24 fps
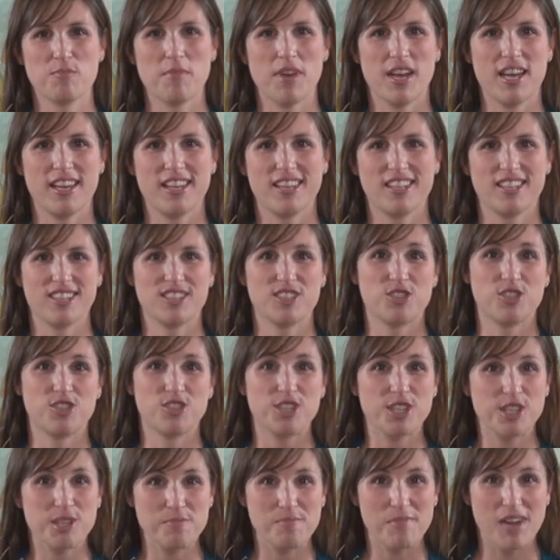you my
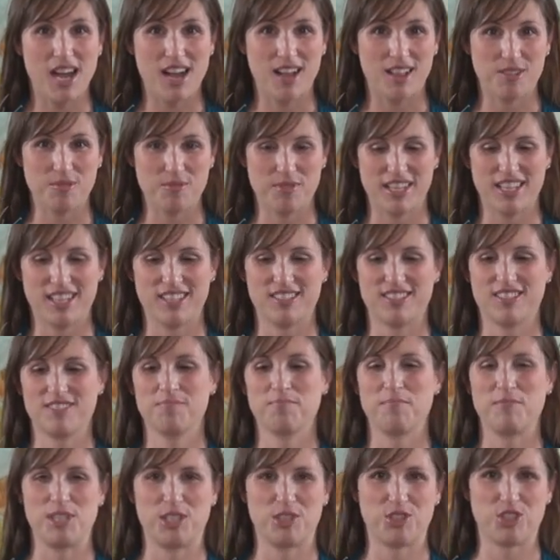extreme
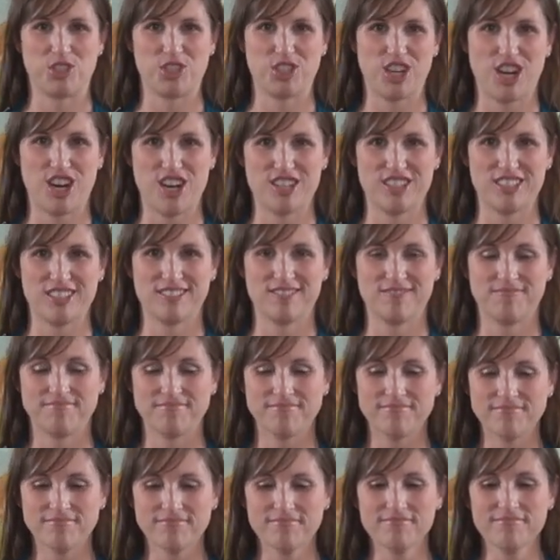Halloween miniature garden.
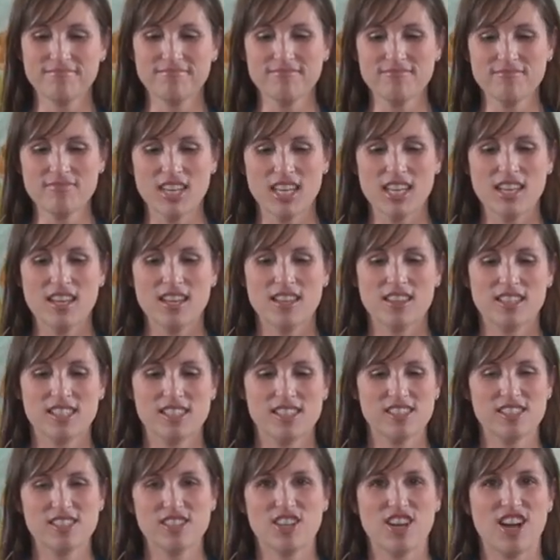
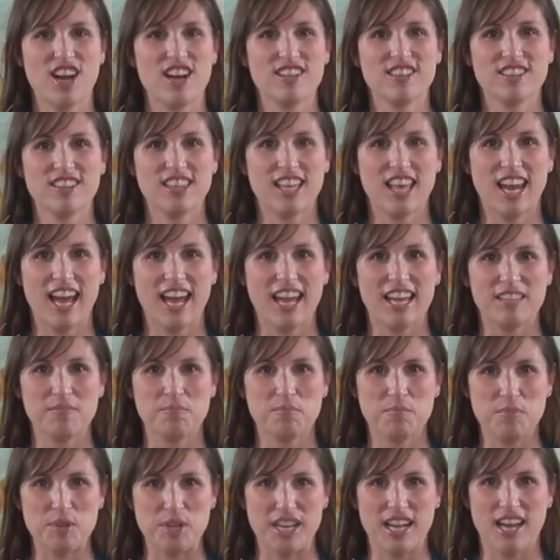This is a garden that
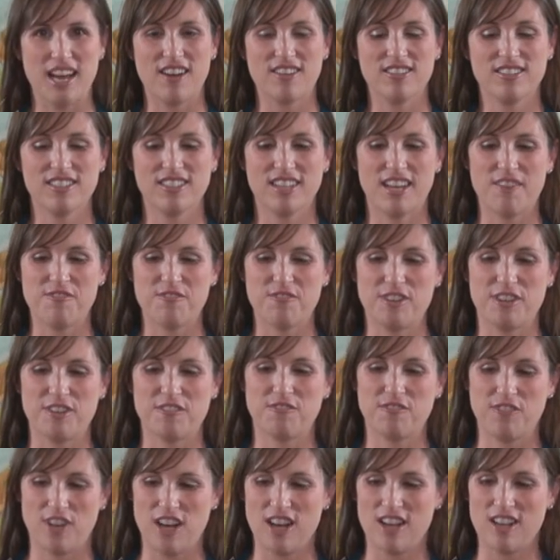I bring out
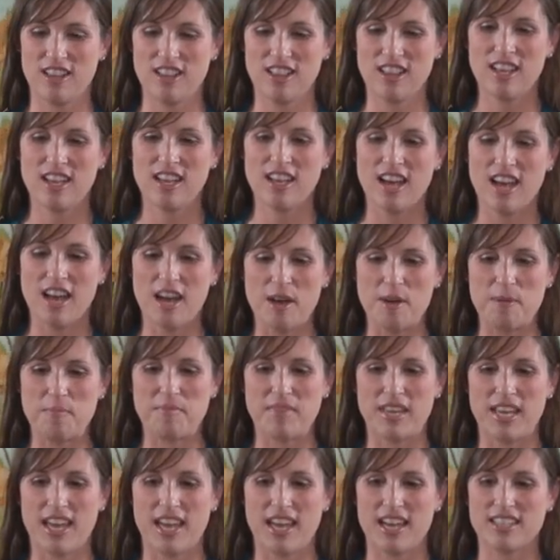every fall
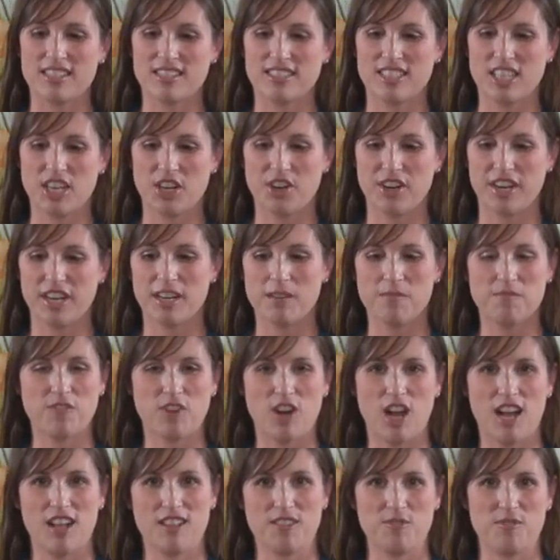and decorate up
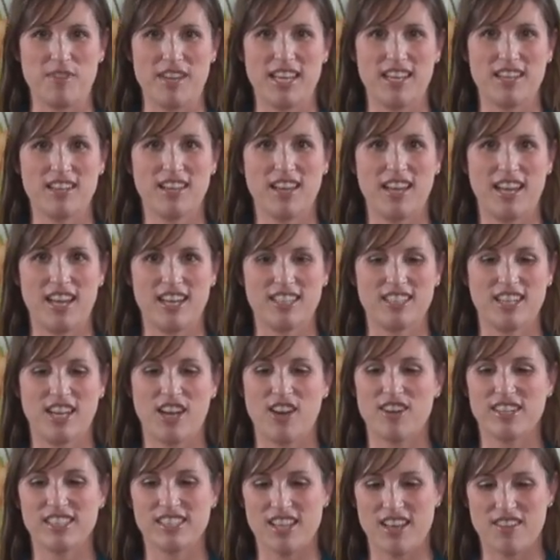for Halloween, and
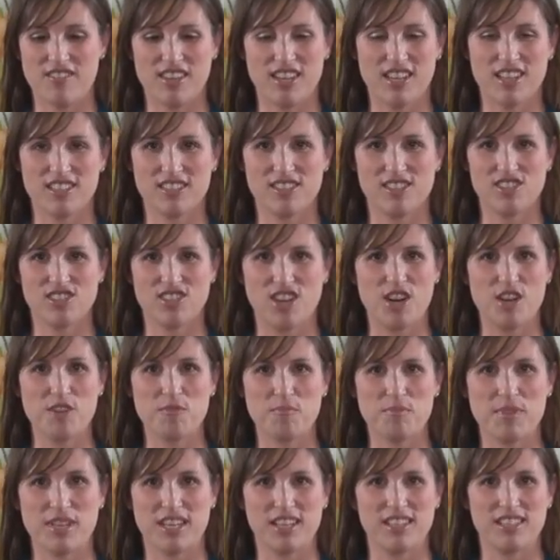I always have a head
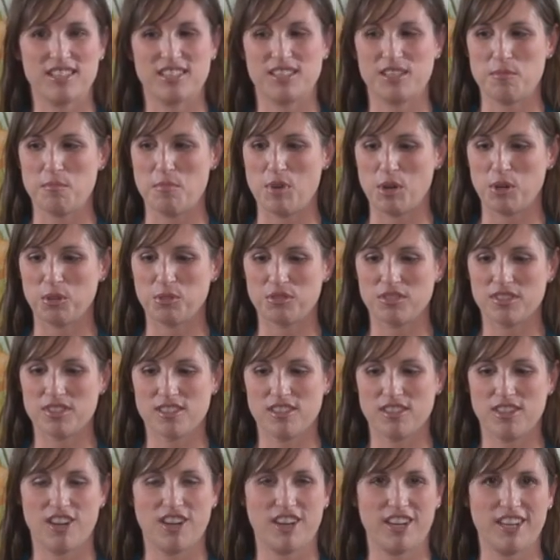start because the
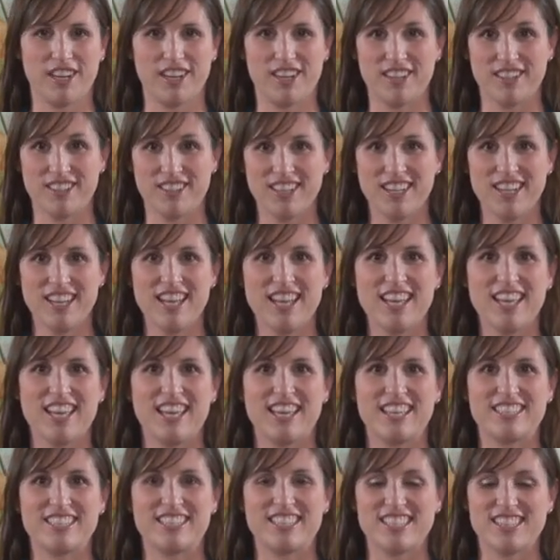bones are here.
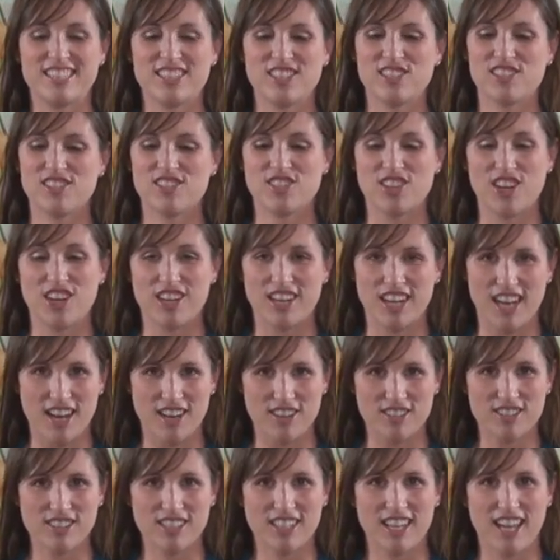It didn't start
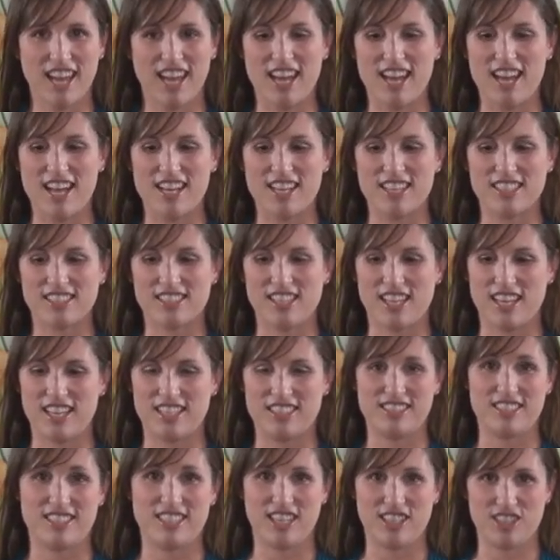out as
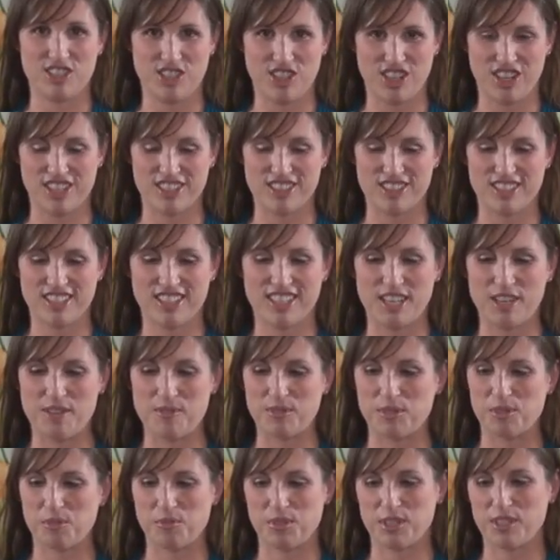a dead garden.
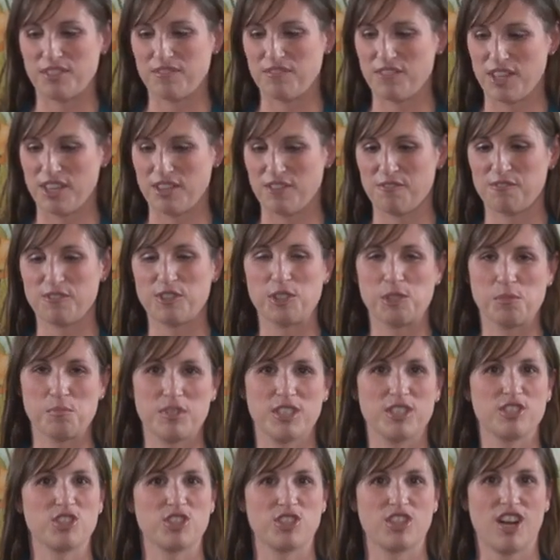It was one of the first
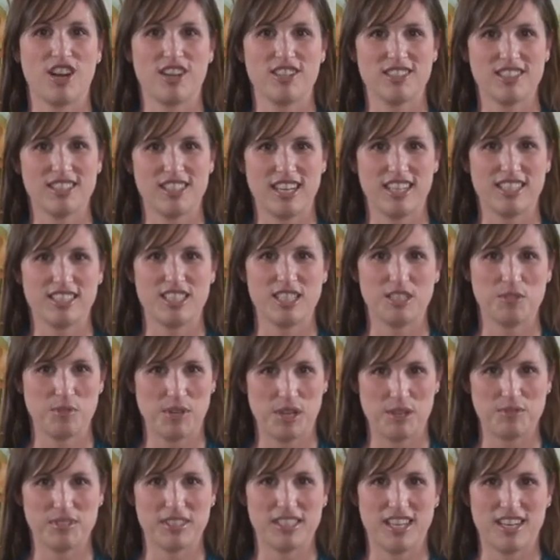miniature gardens that I did
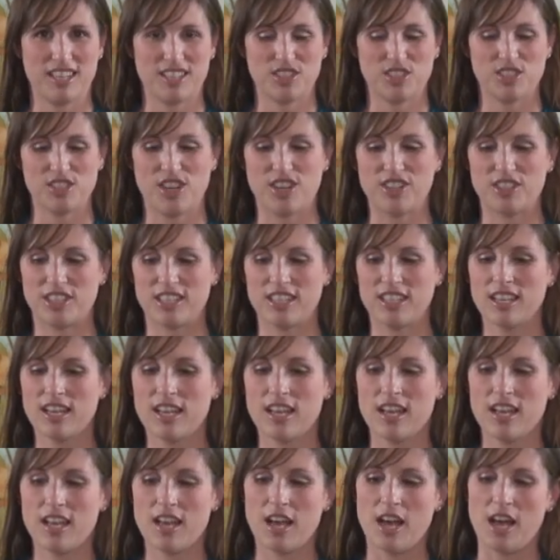when I was getting started
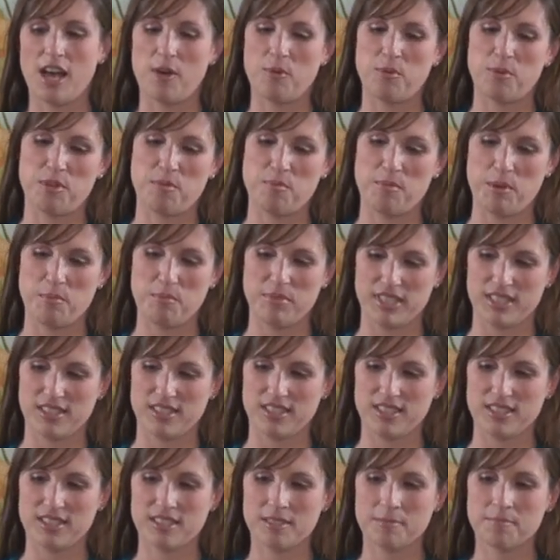with my
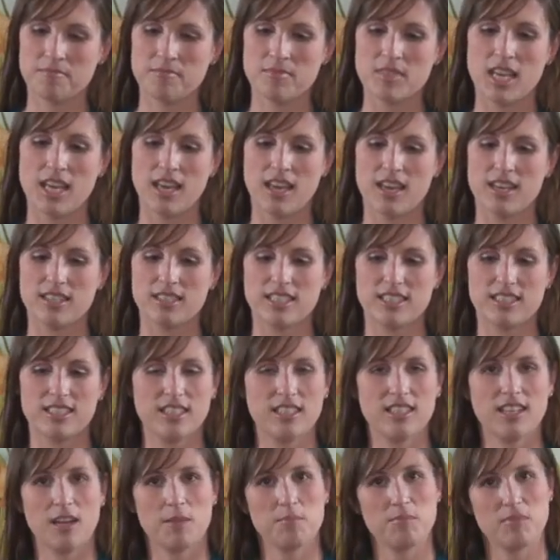business. And I
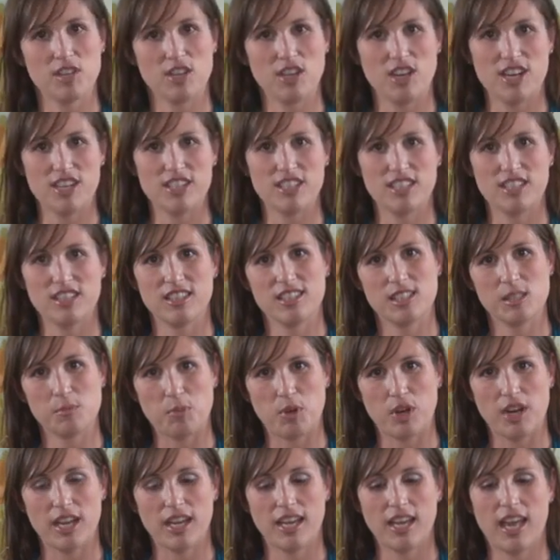did up the garden in the
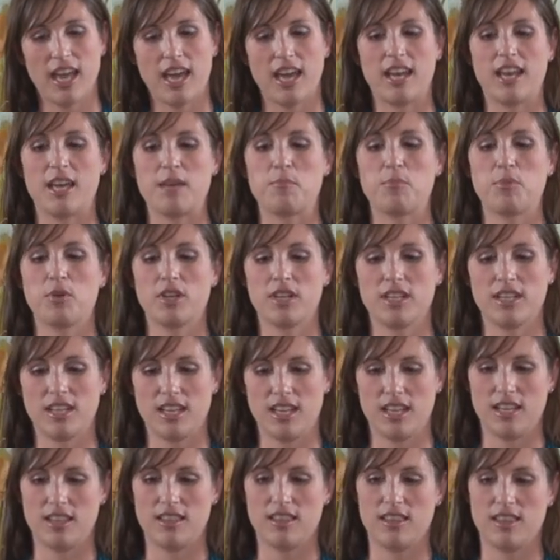spring, and I put
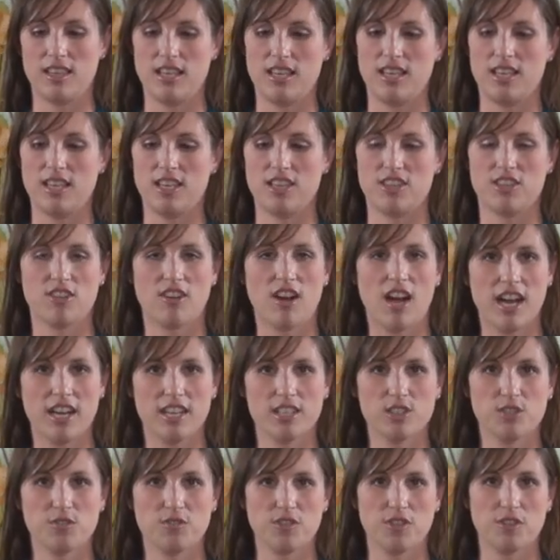it in the
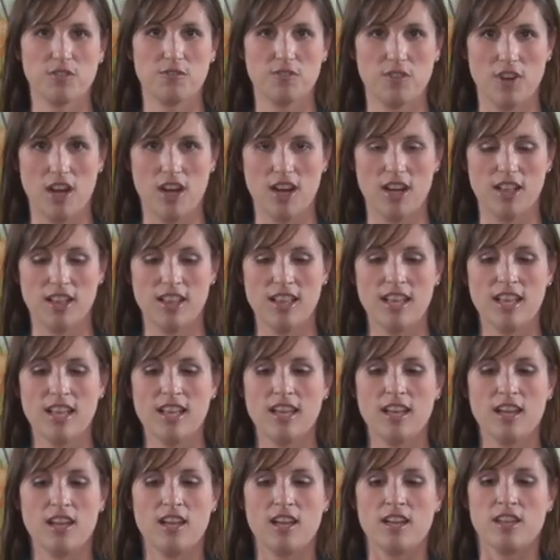garage for the fall
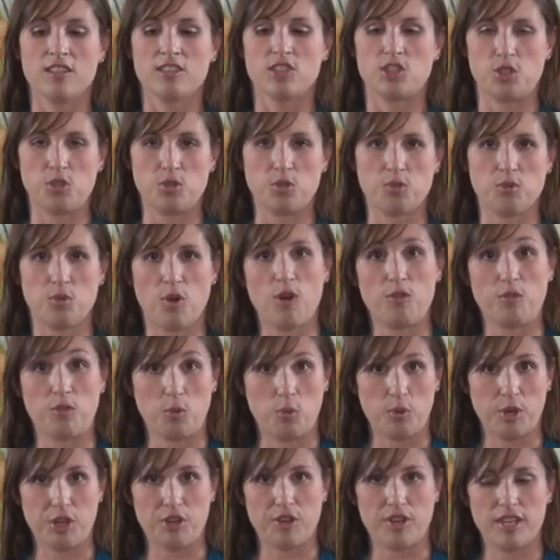to
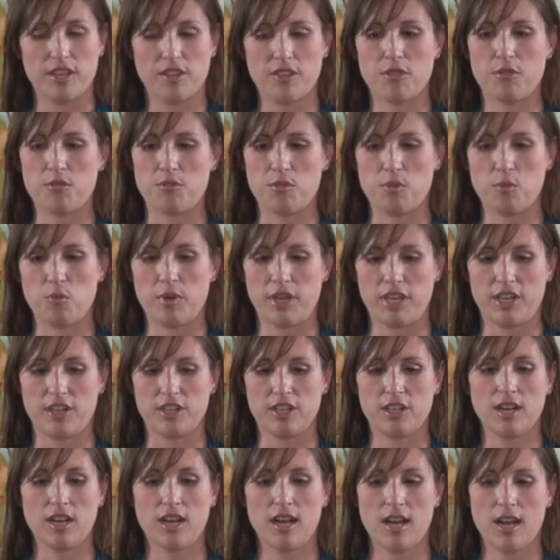overwinter it through the
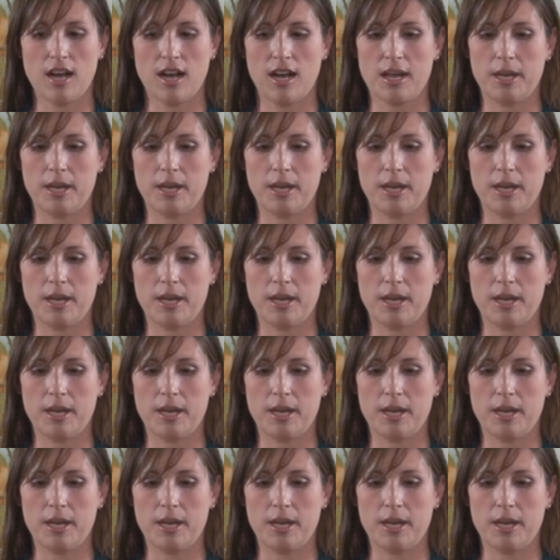winter